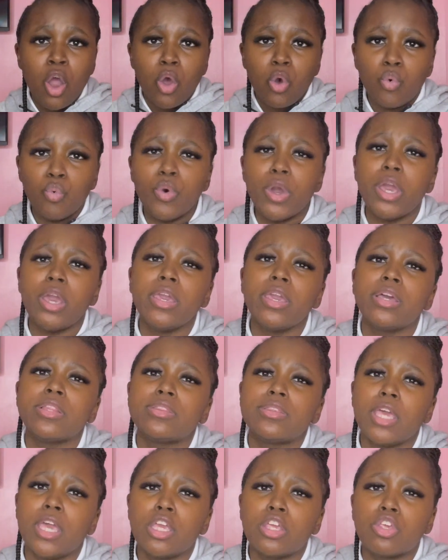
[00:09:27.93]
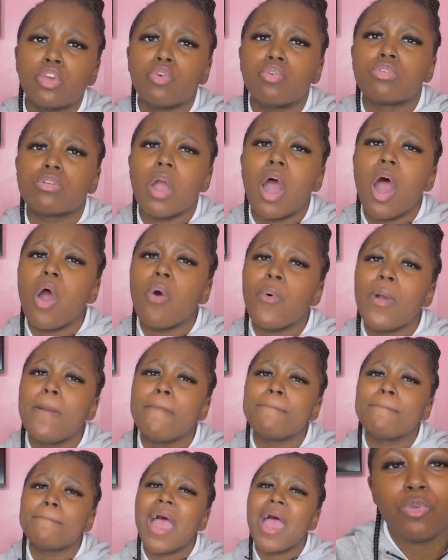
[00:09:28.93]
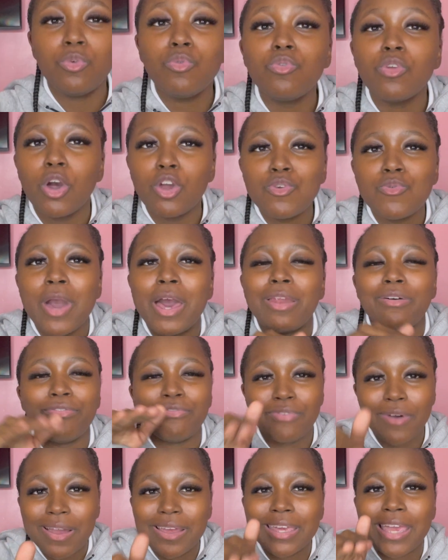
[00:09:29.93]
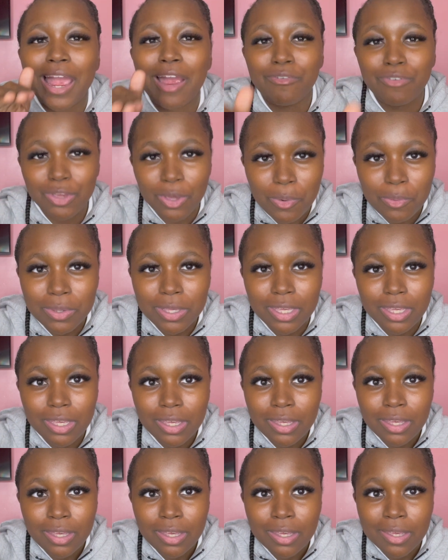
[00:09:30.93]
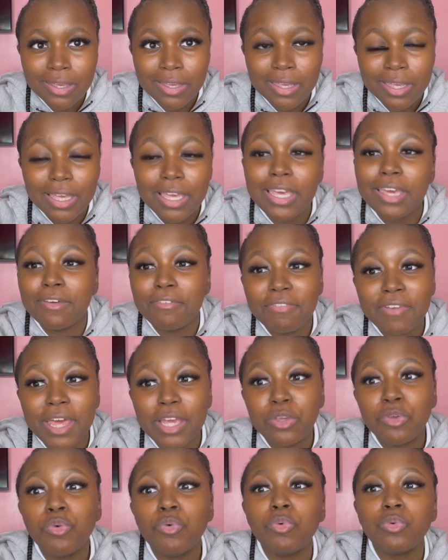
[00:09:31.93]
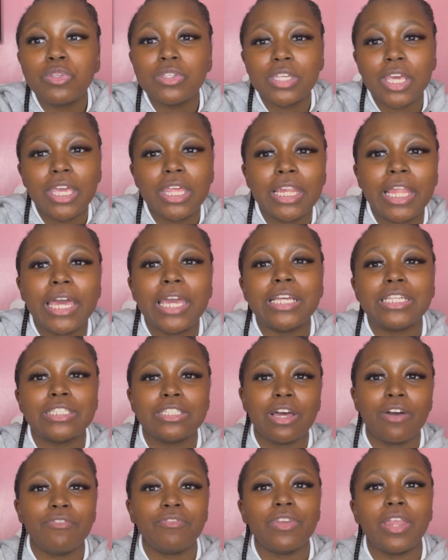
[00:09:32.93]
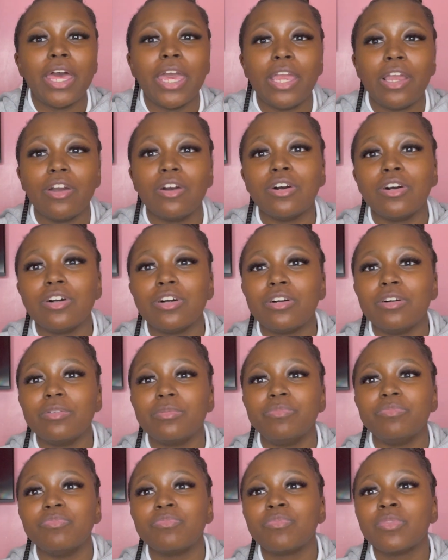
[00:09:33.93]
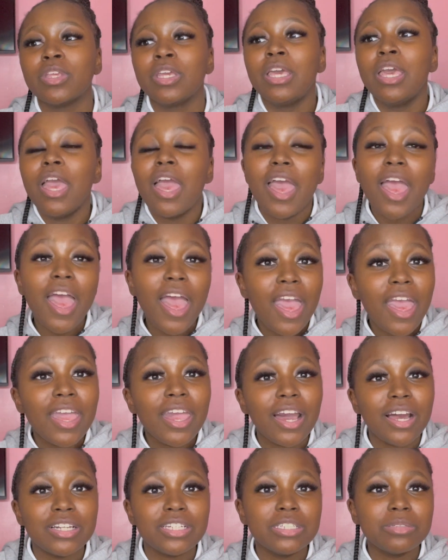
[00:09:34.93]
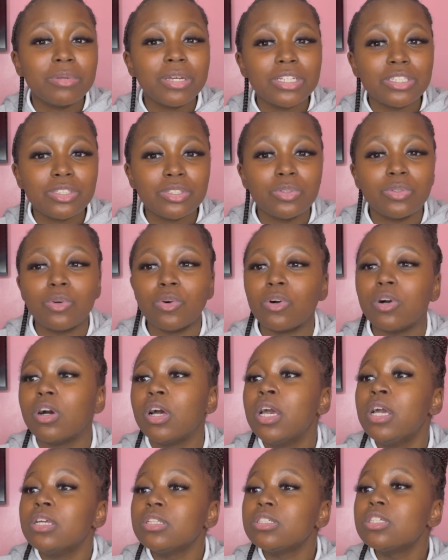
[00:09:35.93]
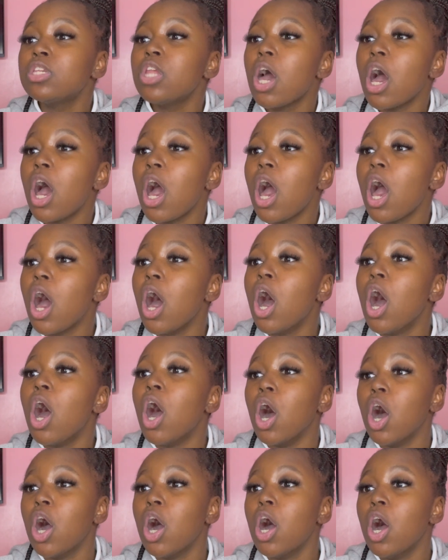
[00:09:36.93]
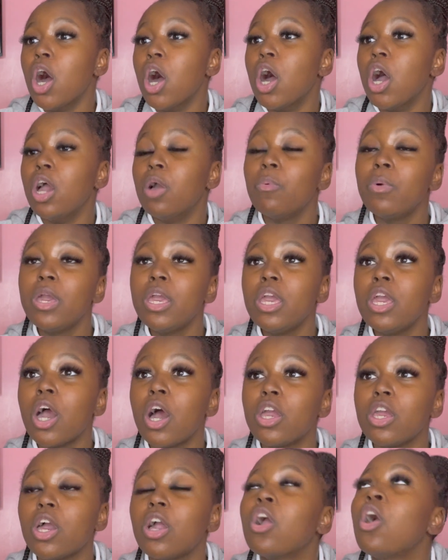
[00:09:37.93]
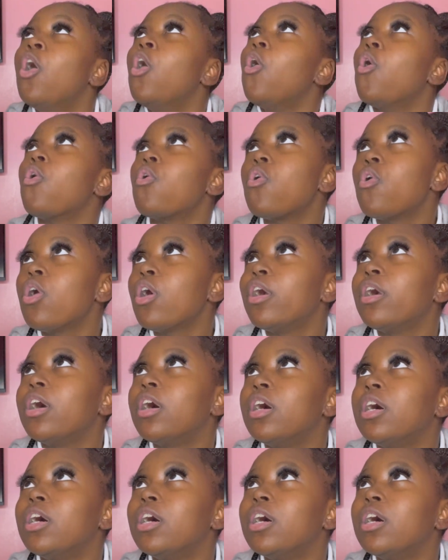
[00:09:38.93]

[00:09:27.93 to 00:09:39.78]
Where you think you going, babe? You know you had a fun karaoke if, like, you sing, like, stuff like, hey, I just met you, or tonight we are young, or,